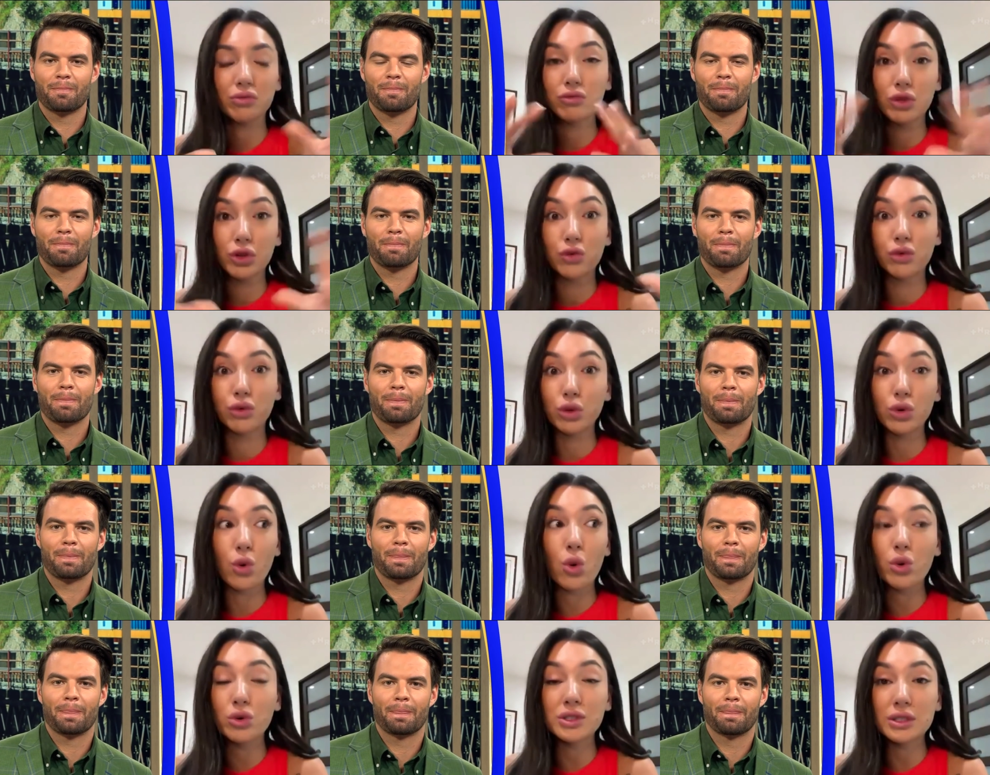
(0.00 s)
Speaker 1: the
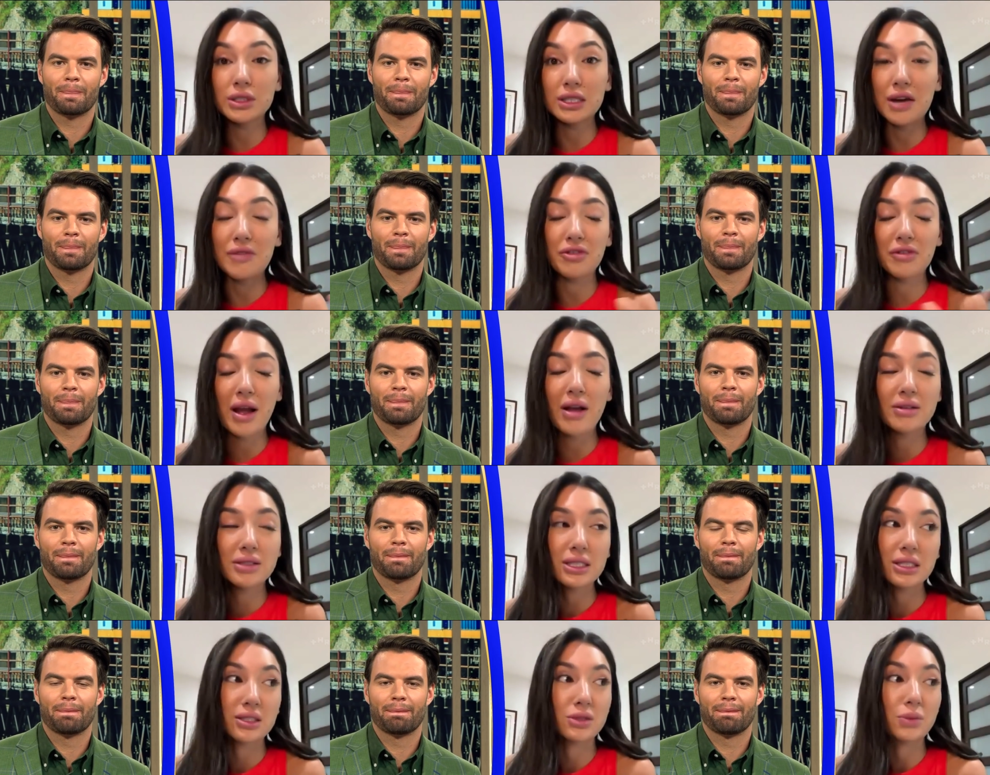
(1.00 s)
laws and stuff around
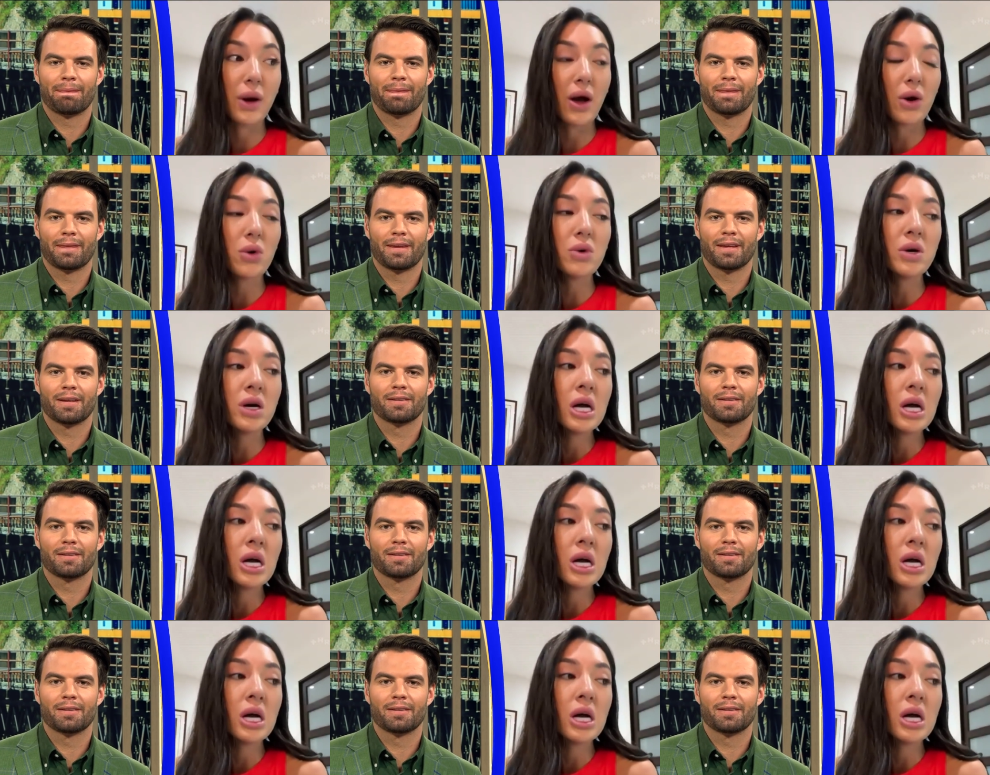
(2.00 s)
it as well.